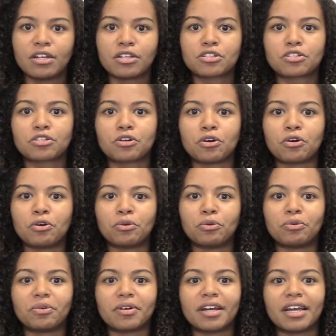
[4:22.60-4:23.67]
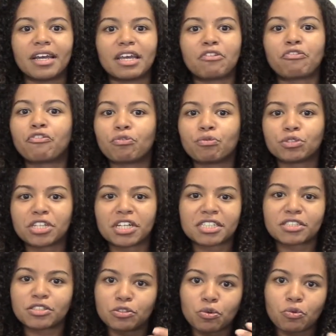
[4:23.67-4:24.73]
So if you
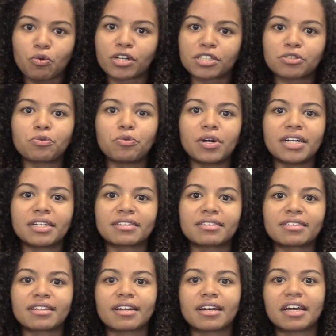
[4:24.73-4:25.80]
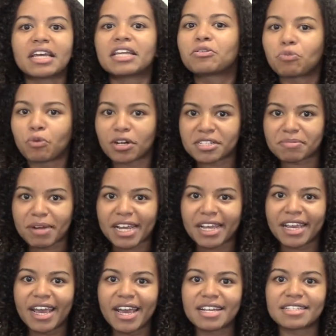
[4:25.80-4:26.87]
just do what you want, it was my
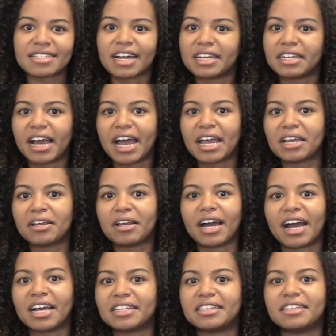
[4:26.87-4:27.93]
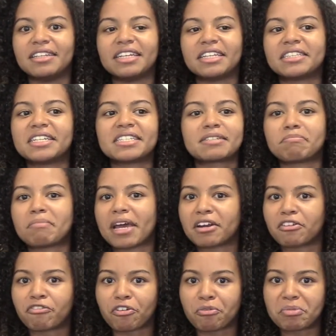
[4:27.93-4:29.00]
case. I it doesn't
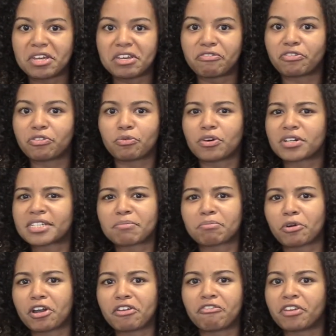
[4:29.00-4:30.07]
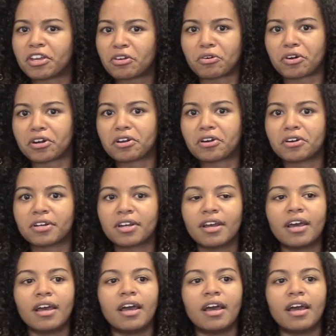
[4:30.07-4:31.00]
matter for me if it was a boy thing or not.